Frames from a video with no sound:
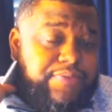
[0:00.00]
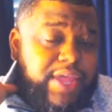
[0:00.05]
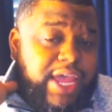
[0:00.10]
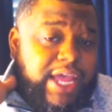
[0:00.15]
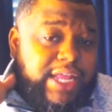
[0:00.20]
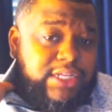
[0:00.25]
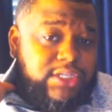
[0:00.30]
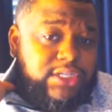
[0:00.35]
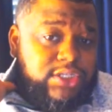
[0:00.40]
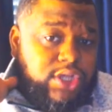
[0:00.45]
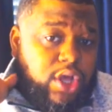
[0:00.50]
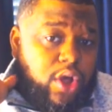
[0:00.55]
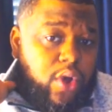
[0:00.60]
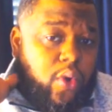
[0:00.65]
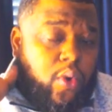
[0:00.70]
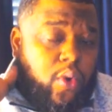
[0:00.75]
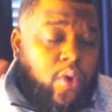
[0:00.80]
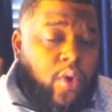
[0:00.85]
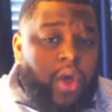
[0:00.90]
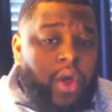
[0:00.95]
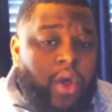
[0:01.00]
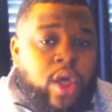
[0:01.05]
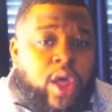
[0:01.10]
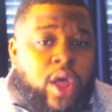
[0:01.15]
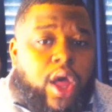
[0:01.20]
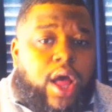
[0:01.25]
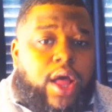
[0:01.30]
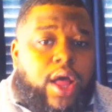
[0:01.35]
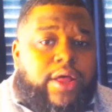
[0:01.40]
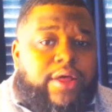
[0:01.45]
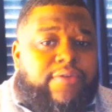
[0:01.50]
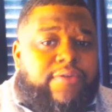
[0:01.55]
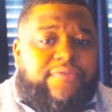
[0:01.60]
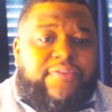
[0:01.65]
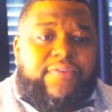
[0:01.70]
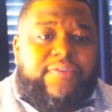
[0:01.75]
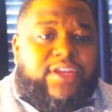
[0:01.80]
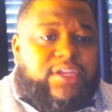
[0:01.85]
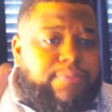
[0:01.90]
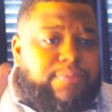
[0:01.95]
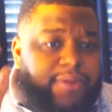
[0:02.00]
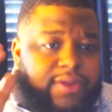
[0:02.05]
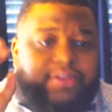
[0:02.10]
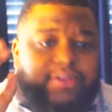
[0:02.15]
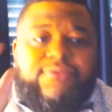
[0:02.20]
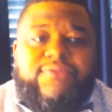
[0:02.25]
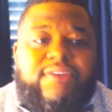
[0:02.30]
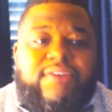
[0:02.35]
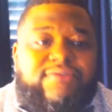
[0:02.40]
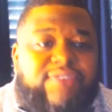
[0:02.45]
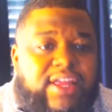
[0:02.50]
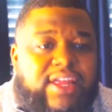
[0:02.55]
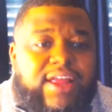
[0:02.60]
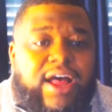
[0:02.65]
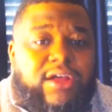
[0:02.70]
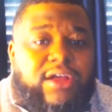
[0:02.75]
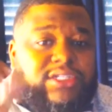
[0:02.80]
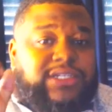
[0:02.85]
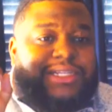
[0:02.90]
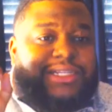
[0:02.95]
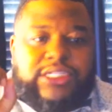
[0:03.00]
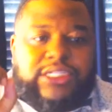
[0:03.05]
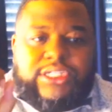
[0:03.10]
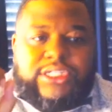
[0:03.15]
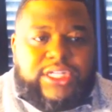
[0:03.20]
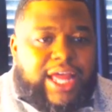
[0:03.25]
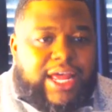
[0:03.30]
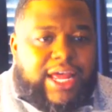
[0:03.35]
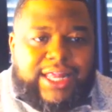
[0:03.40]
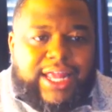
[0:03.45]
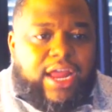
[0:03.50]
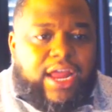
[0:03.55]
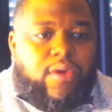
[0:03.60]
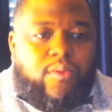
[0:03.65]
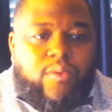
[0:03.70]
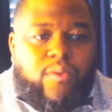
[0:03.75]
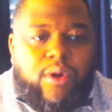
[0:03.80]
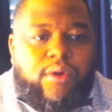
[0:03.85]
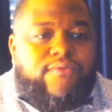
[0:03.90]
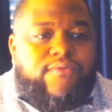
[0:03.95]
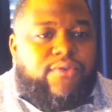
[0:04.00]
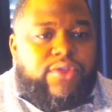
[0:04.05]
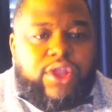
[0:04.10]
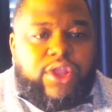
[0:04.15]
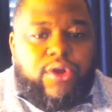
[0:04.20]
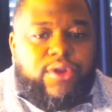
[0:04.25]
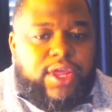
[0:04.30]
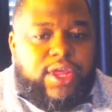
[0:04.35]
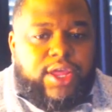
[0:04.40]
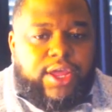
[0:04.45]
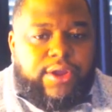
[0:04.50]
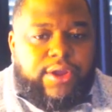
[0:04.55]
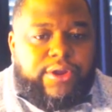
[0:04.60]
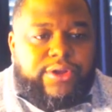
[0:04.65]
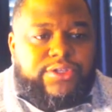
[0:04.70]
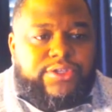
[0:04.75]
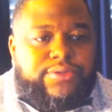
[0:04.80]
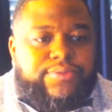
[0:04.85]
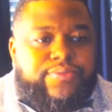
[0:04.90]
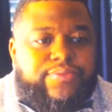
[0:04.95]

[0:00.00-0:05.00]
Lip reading: And so if I just put 15,000, just let it work for 30 years.